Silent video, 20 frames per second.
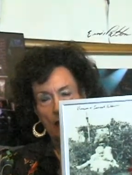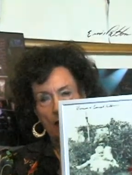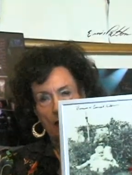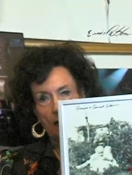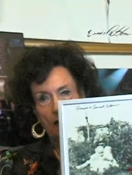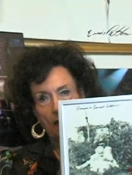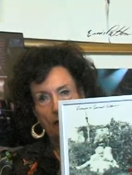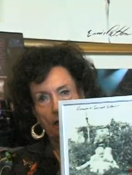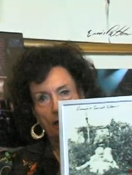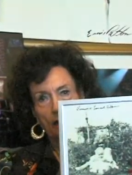
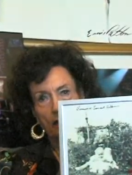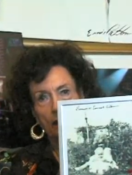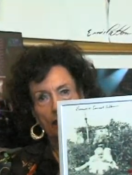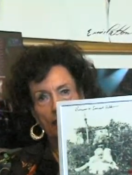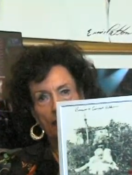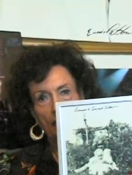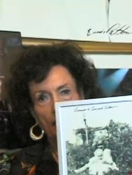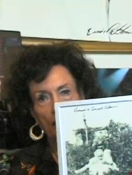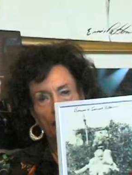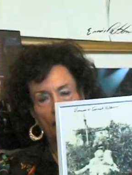uh, he,
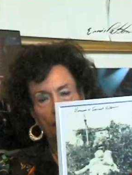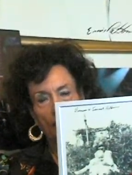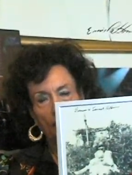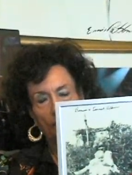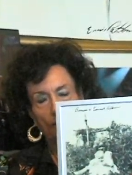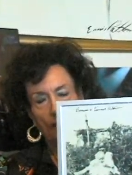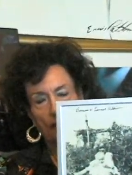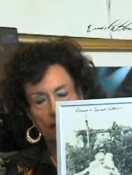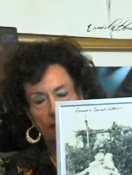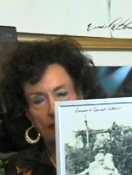uh, my
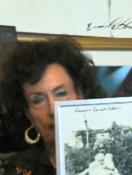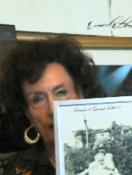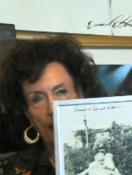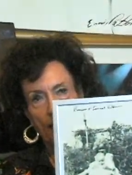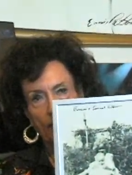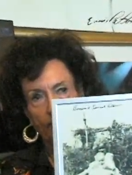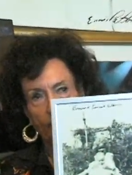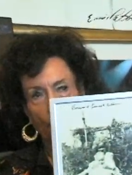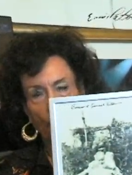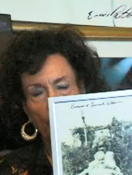dad
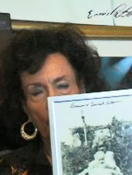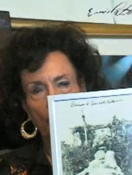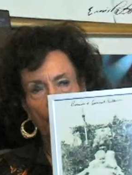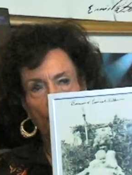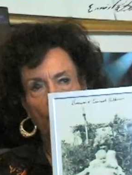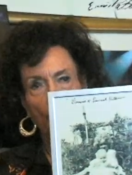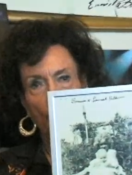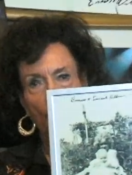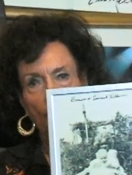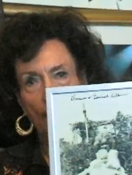Floyd
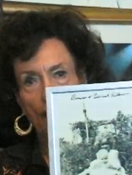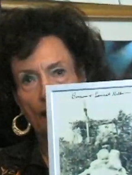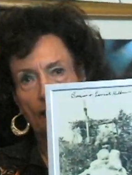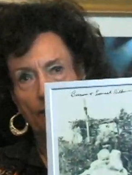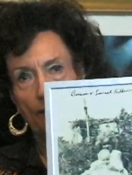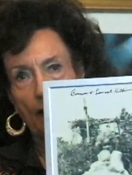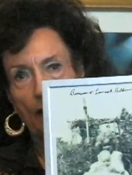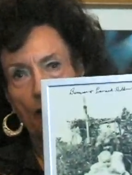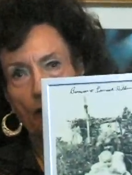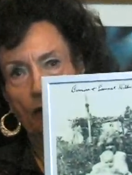Hilburn had
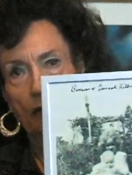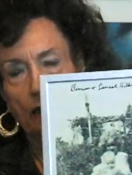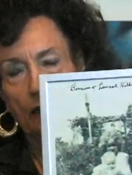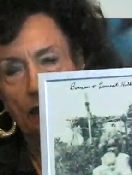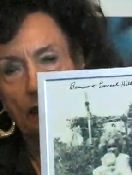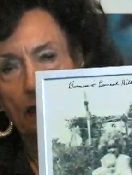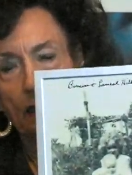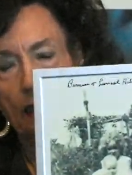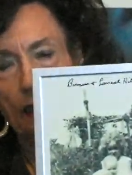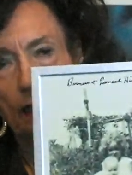married
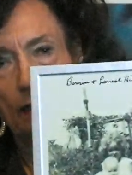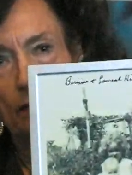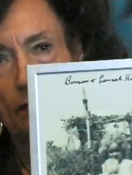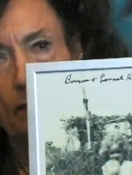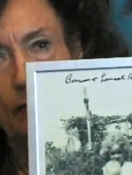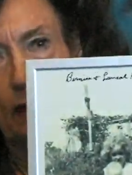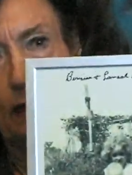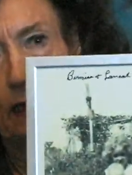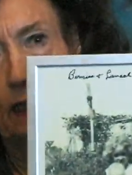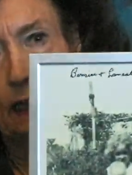Clem
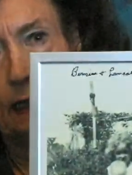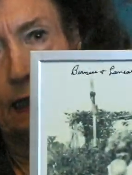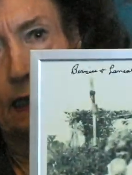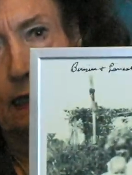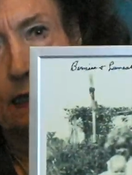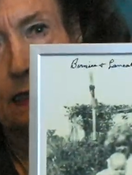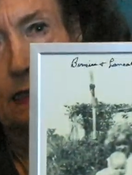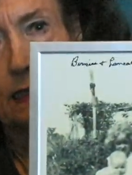Higgins